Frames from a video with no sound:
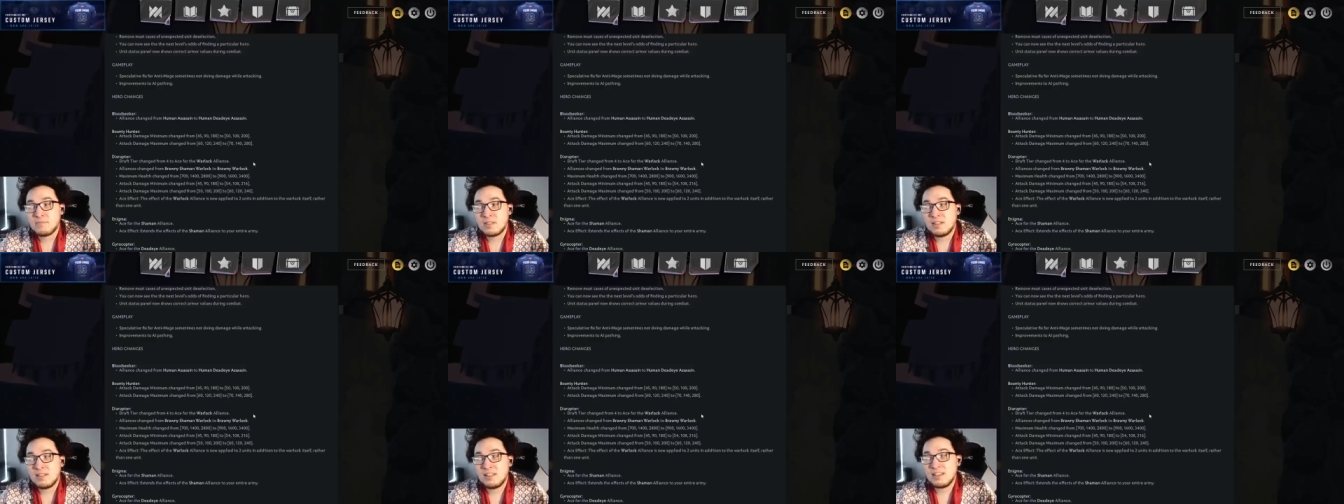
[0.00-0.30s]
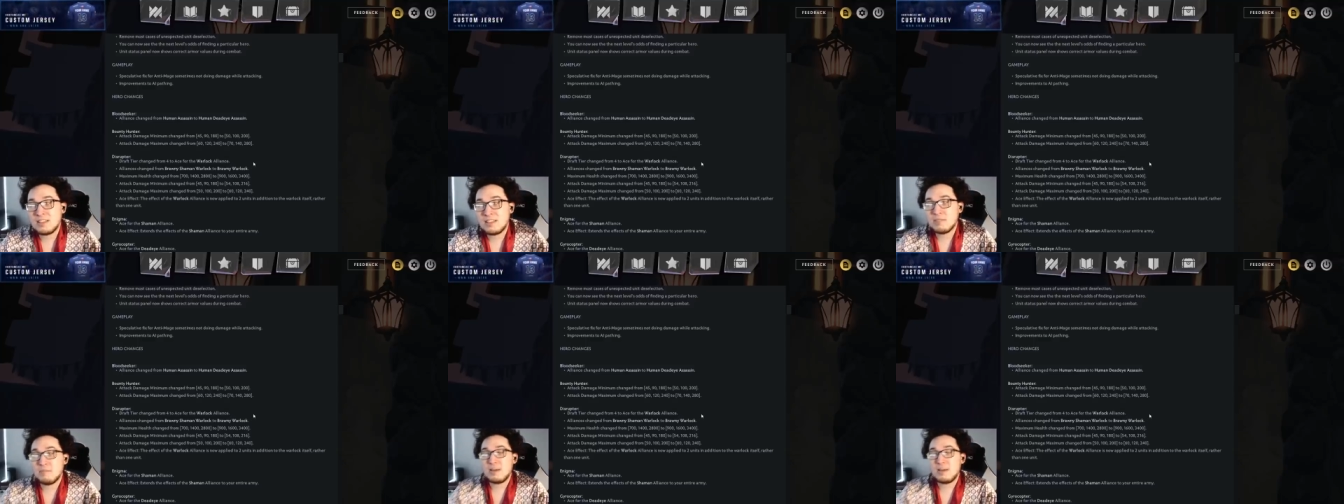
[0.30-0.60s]

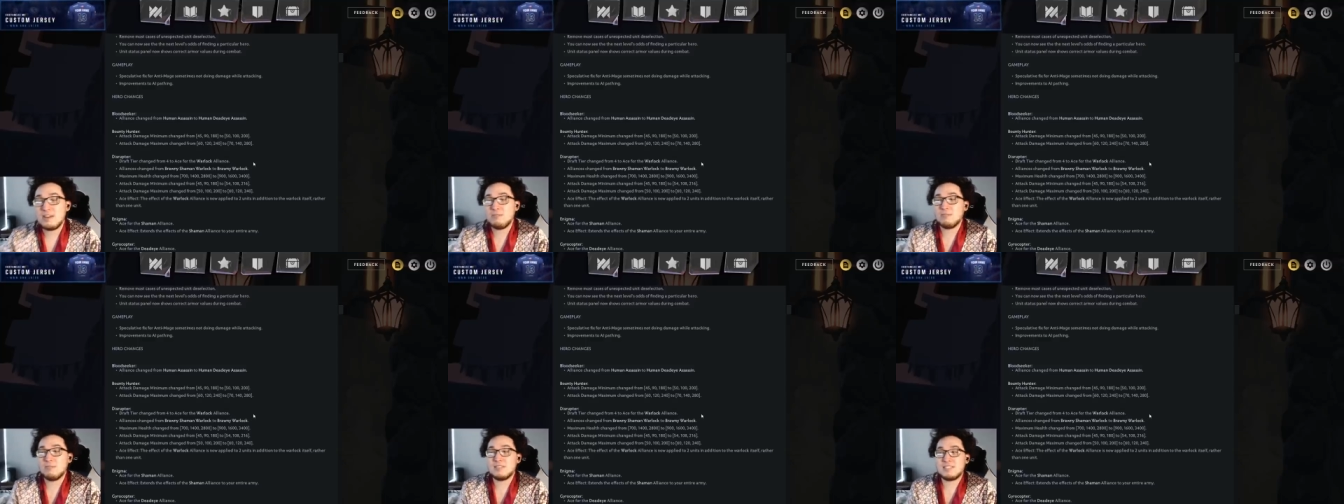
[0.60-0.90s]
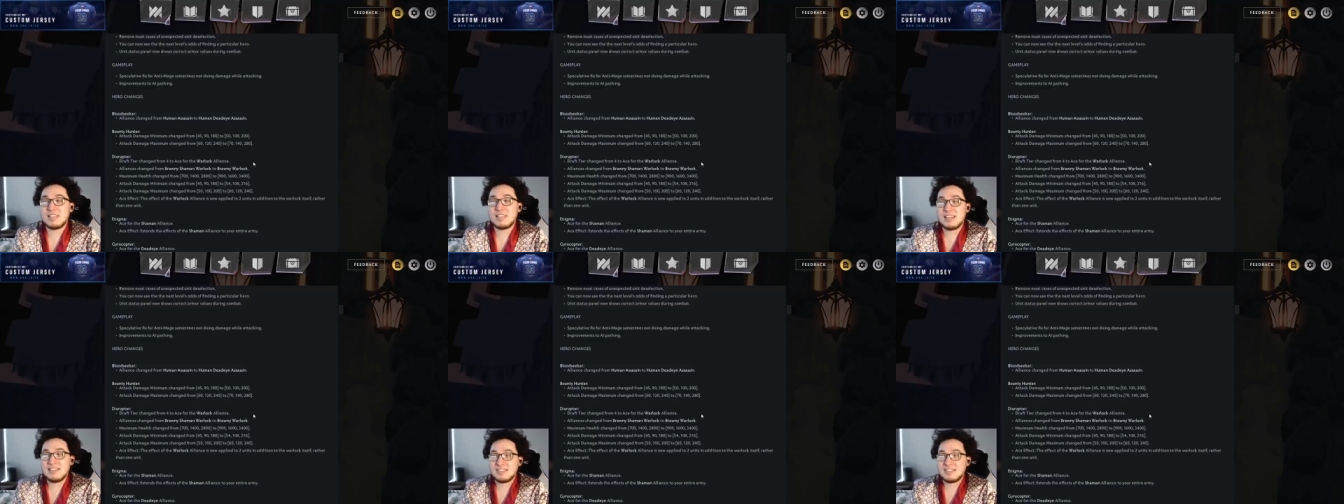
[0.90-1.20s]
Like, the meta was,
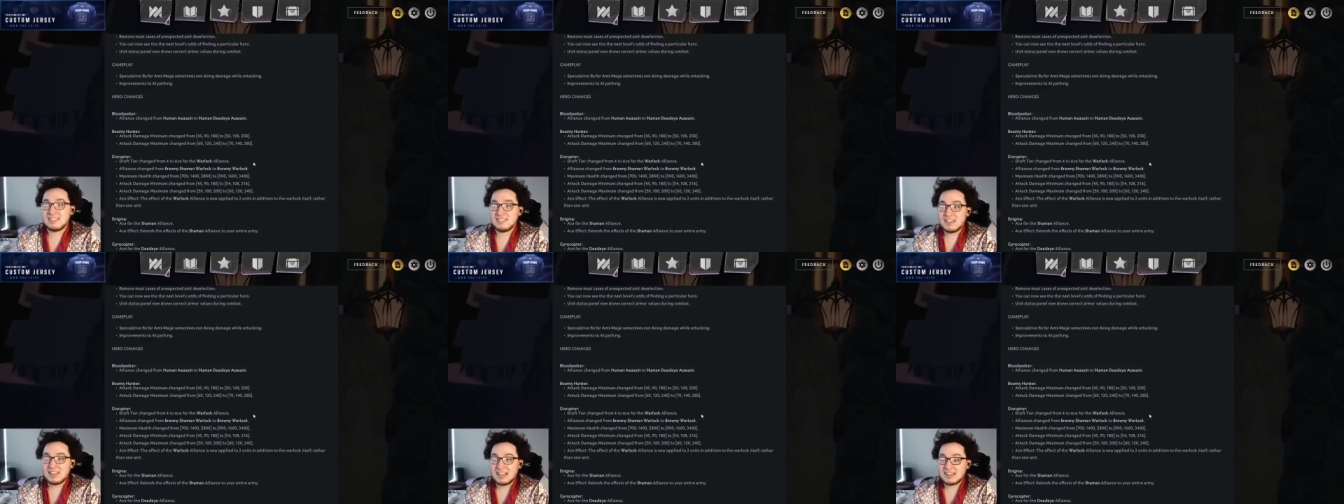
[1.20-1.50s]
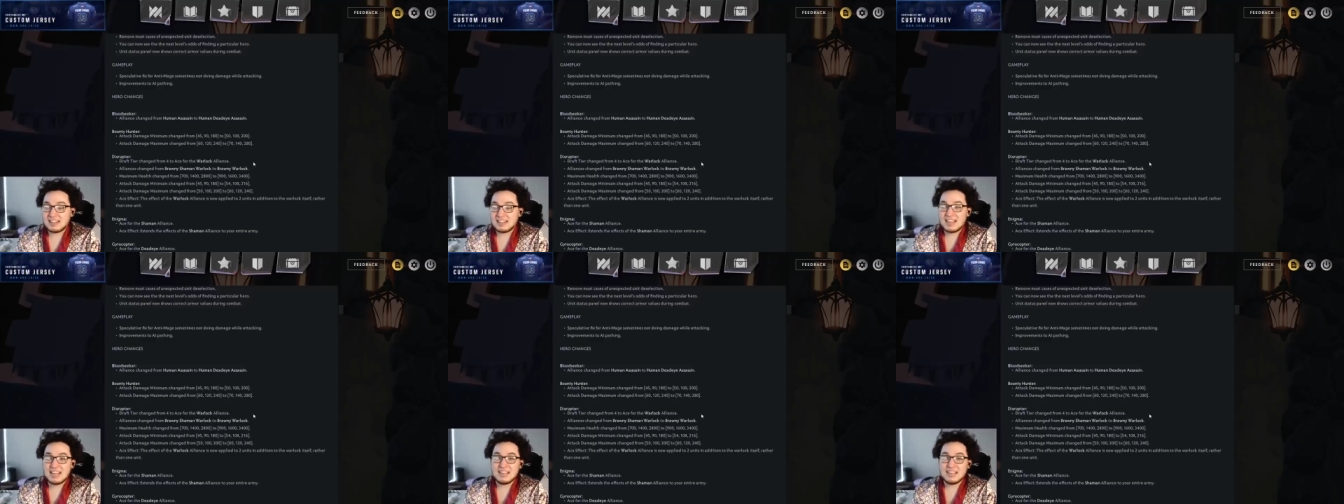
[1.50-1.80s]
like, kind of
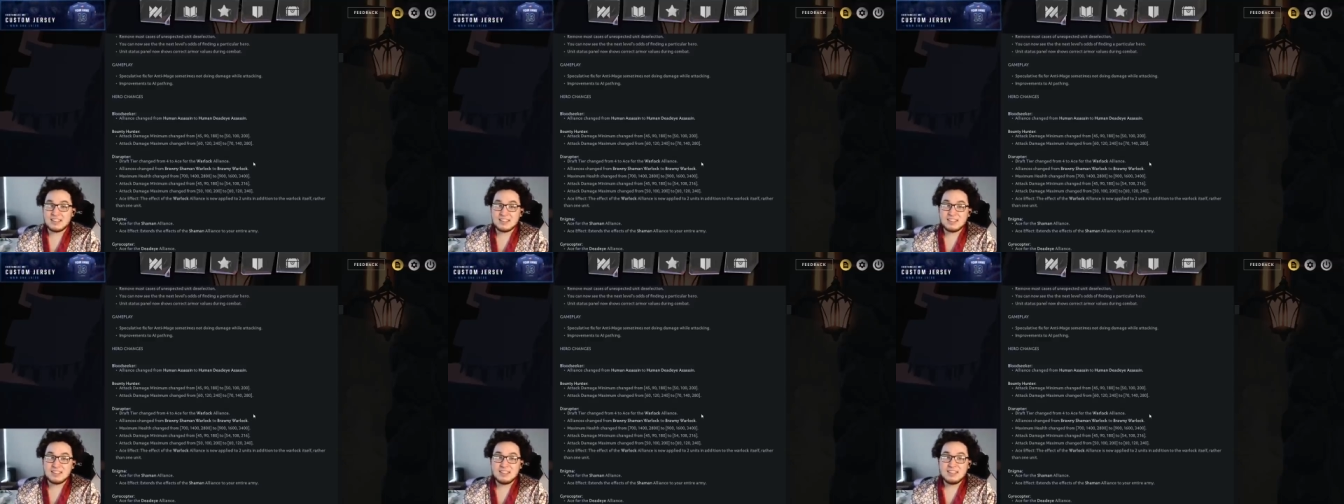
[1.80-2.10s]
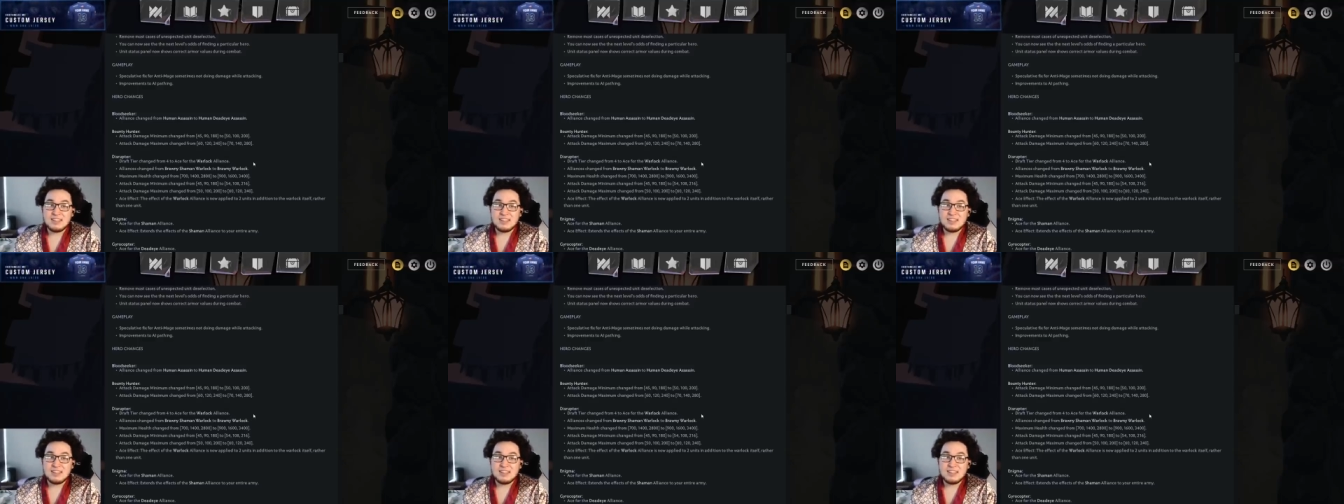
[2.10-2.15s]
like